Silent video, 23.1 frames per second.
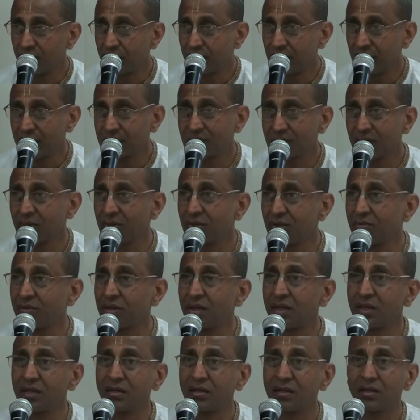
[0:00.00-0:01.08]
That's how the
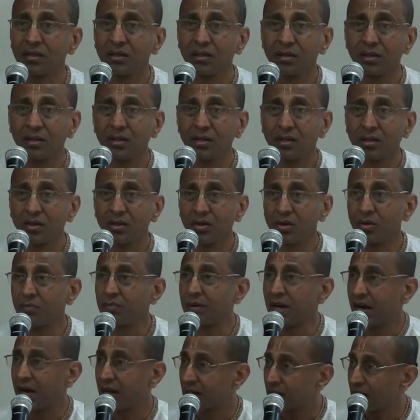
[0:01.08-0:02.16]
word
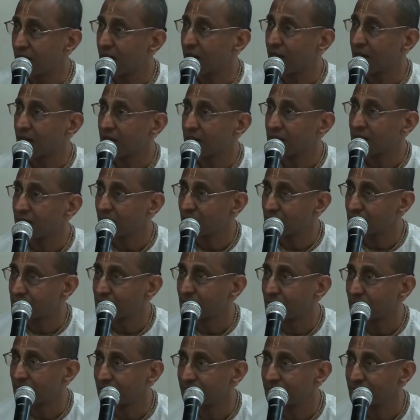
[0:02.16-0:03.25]
Gopala also
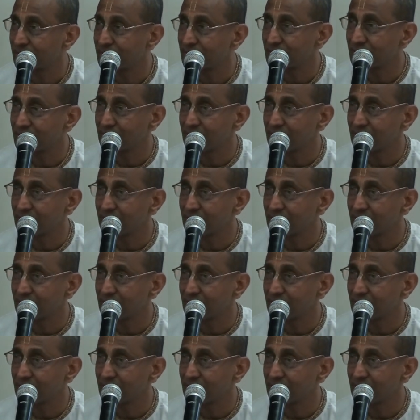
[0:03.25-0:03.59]
comes.